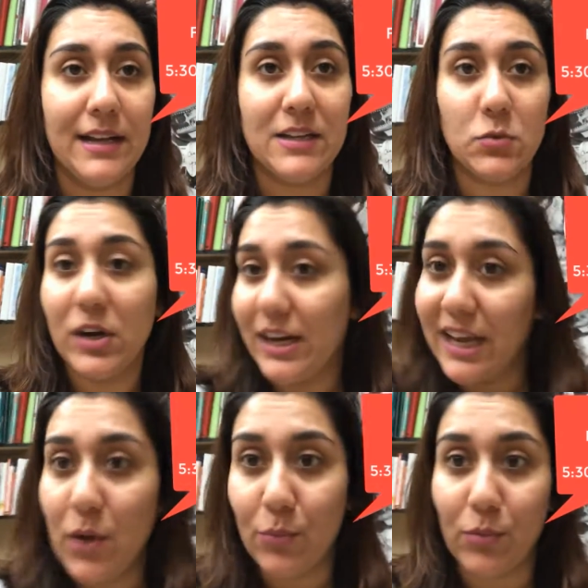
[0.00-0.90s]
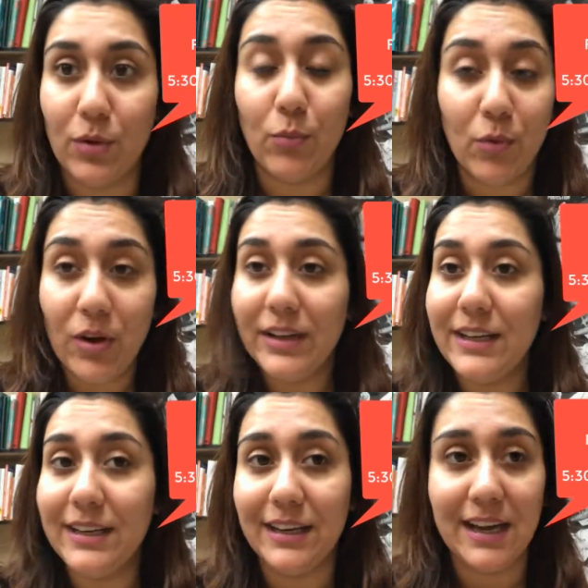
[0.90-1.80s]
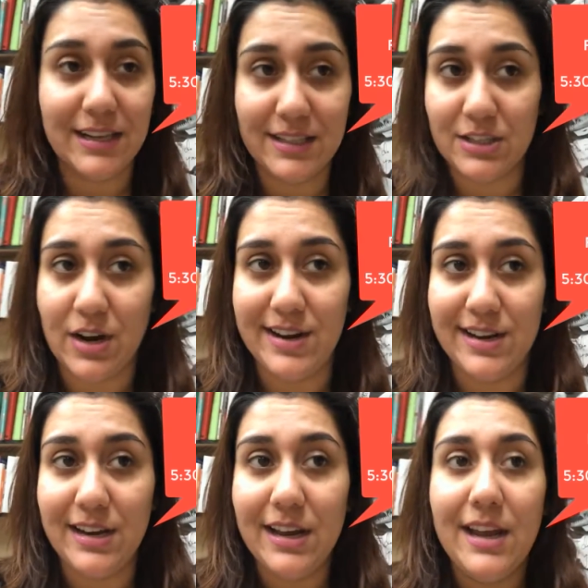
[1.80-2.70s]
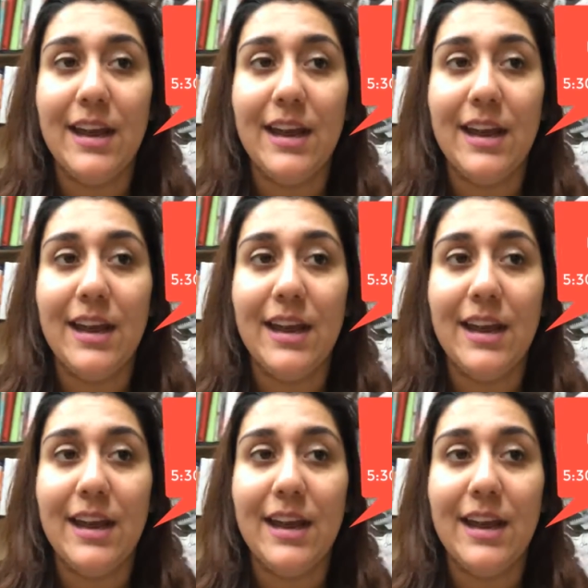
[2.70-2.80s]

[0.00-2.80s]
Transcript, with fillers: because we're gonna get rolling and get it started.